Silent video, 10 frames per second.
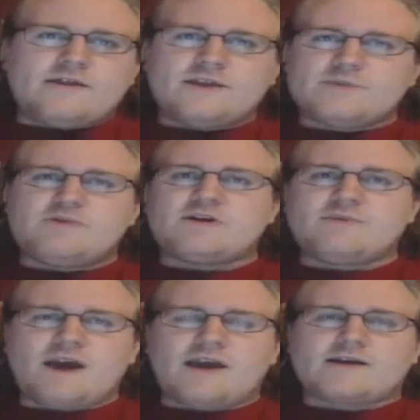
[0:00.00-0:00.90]
this Big
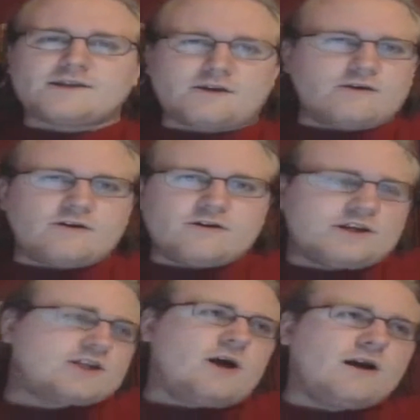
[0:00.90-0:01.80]
Bang, so you're
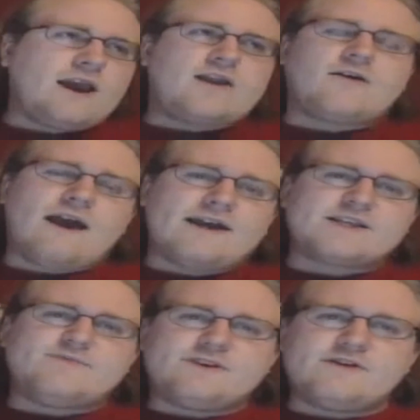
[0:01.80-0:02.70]
just talking out of your
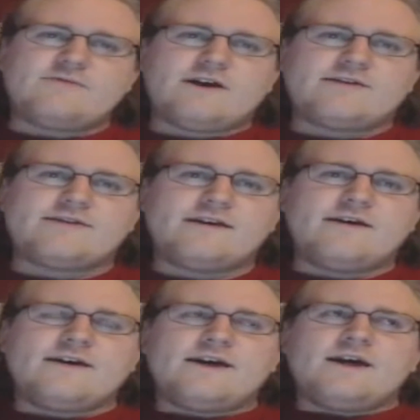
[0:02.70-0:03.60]
ass to begin with.